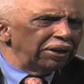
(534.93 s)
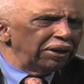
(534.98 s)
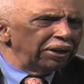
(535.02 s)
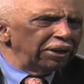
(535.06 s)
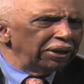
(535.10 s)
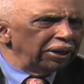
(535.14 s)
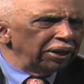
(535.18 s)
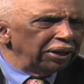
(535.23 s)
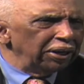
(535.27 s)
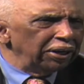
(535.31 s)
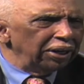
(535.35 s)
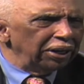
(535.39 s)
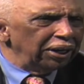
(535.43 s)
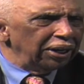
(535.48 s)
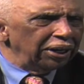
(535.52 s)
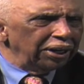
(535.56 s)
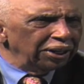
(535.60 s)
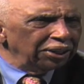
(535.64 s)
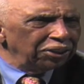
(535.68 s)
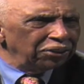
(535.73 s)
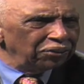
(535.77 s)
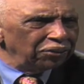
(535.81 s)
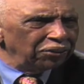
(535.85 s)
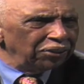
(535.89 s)
didn't get any
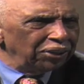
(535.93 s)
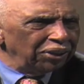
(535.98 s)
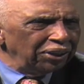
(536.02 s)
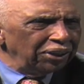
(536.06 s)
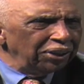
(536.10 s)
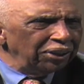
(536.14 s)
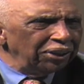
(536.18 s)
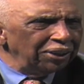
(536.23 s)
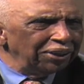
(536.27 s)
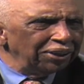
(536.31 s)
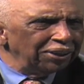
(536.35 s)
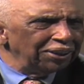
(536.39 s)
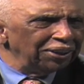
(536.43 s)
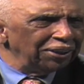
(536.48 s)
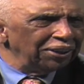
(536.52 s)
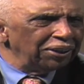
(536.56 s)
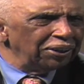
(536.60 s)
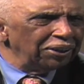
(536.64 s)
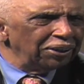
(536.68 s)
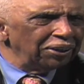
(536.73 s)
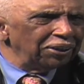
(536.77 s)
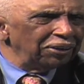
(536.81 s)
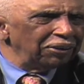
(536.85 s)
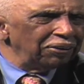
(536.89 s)
history mm -hmm.
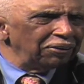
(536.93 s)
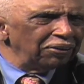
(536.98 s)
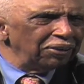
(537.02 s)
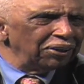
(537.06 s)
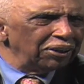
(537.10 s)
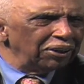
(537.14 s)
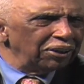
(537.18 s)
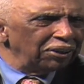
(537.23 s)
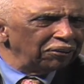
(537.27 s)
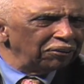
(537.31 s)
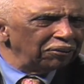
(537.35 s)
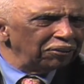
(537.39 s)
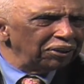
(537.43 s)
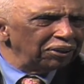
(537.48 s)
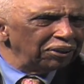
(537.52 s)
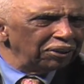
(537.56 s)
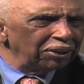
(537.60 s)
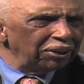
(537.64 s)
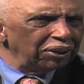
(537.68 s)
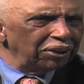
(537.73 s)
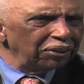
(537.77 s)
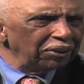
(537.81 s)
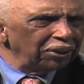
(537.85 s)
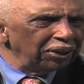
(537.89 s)
uh, uh,
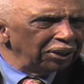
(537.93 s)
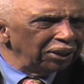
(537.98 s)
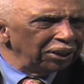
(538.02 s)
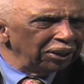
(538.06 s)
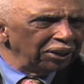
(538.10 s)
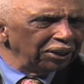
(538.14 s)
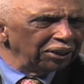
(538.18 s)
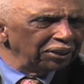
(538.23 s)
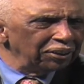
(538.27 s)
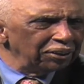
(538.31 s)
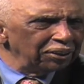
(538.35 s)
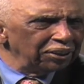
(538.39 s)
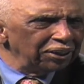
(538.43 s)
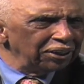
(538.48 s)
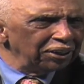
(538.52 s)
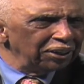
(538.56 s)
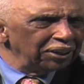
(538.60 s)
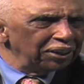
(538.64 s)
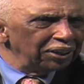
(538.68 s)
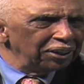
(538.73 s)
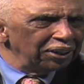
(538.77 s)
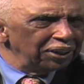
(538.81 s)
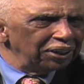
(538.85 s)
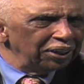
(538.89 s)
other than
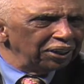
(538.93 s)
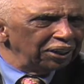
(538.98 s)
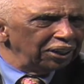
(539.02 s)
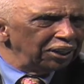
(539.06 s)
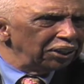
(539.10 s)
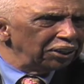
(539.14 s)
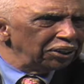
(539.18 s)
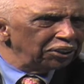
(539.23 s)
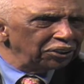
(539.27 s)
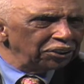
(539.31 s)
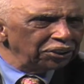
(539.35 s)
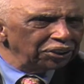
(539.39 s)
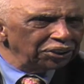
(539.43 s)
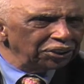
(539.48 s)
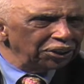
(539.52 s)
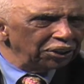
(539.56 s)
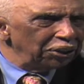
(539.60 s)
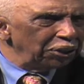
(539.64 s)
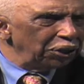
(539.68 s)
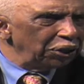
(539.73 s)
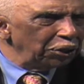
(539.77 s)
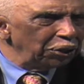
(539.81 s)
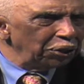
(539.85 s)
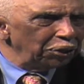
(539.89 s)
here's just
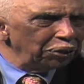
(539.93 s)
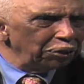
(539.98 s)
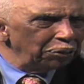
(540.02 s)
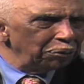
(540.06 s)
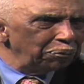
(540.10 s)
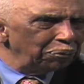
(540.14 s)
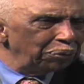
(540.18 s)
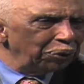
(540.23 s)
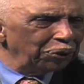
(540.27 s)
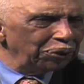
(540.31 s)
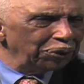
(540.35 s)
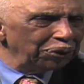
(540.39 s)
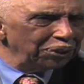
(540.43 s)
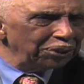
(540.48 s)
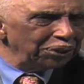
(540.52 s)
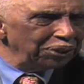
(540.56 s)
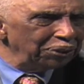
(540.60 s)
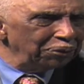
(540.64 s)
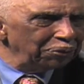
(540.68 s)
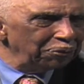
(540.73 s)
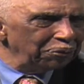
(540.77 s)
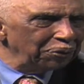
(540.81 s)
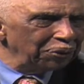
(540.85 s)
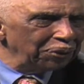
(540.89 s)
another
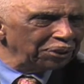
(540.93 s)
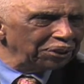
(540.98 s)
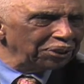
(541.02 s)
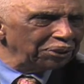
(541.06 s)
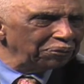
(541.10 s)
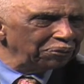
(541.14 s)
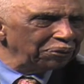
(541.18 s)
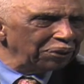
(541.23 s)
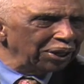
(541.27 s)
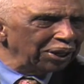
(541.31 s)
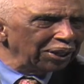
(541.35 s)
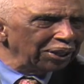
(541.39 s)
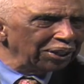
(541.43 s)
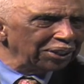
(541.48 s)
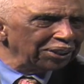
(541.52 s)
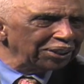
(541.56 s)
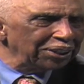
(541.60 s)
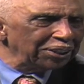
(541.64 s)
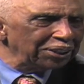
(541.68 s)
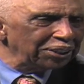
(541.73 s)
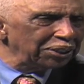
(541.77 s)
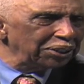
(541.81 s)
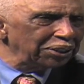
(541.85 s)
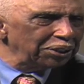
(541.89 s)
person with some kind of
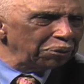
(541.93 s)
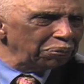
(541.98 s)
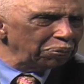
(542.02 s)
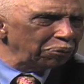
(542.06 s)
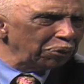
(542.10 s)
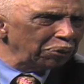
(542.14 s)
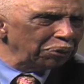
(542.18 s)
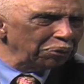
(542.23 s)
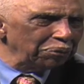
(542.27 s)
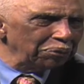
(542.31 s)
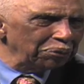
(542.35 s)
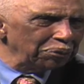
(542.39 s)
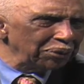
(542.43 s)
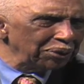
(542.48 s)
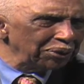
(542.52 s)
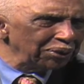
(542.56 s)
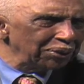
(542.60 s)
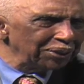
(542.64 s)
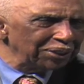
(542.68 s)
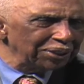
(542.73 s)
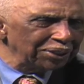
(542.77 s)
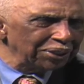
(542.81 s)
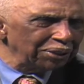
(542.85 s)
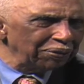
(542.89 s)
symptoms or
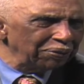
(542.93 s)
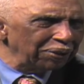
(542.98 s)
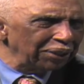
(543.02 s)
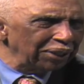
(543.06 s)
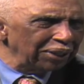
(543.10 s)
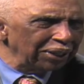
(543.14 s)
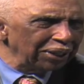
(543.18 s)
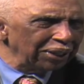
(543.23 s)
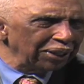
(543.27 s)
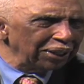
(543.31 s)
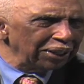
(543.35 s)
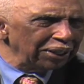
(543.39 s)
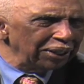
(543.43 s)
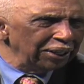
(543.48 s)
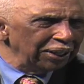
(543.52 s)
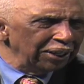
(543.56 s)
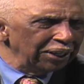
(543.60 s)
right. something like that.